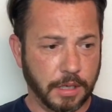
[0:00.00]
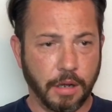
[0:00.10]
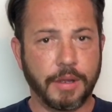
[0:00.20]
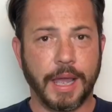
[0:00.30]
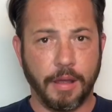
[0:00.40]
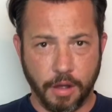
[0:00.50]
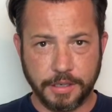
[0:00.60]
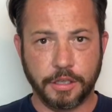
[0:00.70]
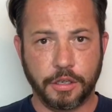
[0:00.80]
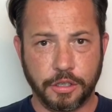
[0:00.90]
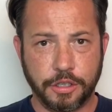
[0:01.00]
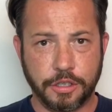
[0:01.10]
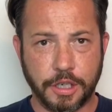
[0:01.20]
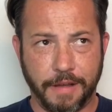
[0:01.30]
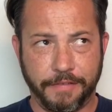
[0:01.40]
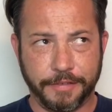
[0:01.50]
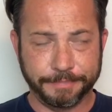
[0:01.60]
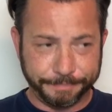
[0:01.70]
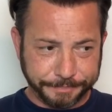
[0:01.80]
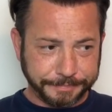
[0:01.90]
Okay, on to the good stuff.
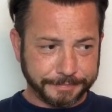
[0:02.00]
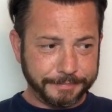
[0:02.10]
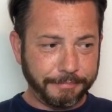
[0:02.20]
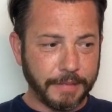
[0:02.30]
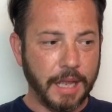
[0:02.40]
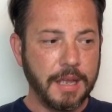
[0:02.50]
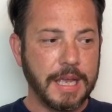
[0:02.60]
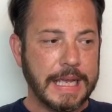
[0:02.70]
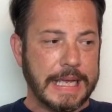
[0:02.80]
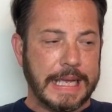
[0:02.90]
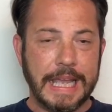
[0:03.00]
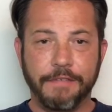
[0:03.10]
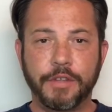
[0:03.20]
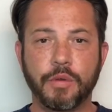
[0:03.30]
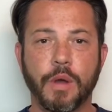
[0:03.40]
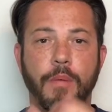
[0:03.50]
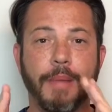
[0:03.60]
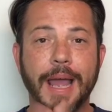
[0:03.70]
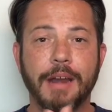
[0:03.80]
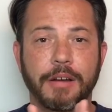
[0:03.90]
If you,
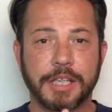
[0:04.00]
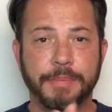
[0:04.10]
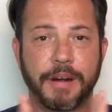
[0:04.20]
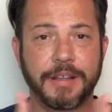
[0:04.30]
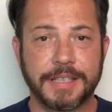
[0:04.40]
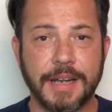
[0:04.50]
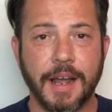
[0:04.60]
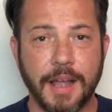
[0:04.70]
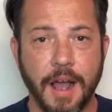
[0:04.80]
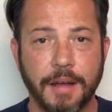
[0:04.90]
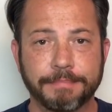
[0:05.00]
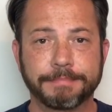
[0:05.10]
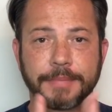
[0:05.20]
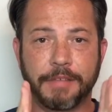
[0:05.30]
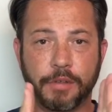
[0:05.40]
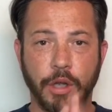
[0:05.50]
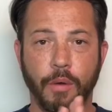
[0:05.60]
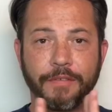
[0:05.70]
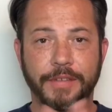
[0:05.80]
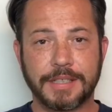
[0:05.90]
my hair experience dot com, if you go
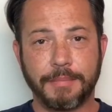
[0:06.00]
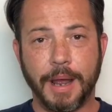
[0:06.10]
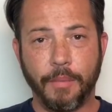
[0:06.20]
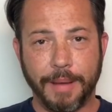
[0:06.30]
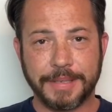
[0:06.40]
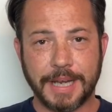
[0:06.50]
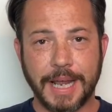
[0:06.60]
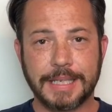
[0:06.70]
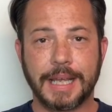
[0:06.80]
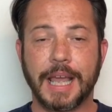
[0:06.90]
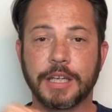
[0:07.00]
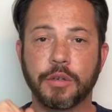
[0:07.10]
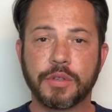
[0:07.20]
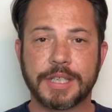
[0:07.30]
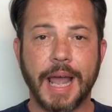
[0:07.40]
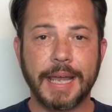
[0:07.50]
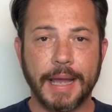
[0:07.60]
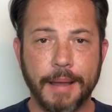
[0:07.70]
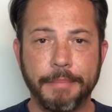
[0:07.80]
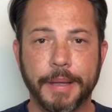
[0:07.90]
and visit my website and you sign
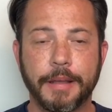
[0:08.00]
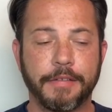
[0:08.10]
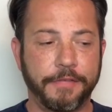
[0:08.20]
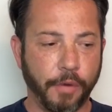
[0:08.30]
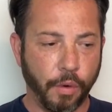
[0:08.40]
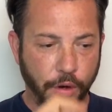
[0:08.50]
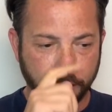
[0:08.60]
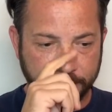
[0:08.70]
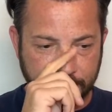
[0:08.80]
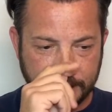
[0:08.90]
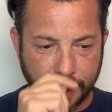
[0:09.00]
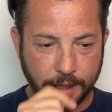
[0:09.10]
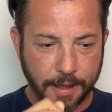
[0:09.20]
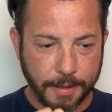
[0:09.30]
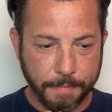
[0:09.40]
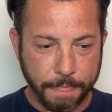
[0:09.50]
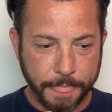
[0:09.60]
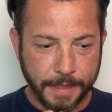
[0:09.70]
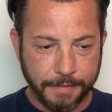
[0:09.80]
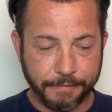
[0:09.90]
up for the uh,
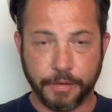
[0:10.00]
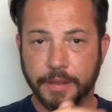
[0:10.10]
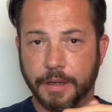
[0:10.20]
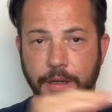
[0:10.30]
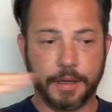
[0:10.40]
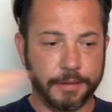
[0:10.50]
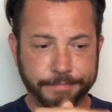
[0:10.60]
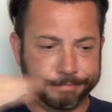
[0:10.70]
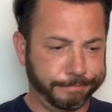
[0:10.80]
for the uh,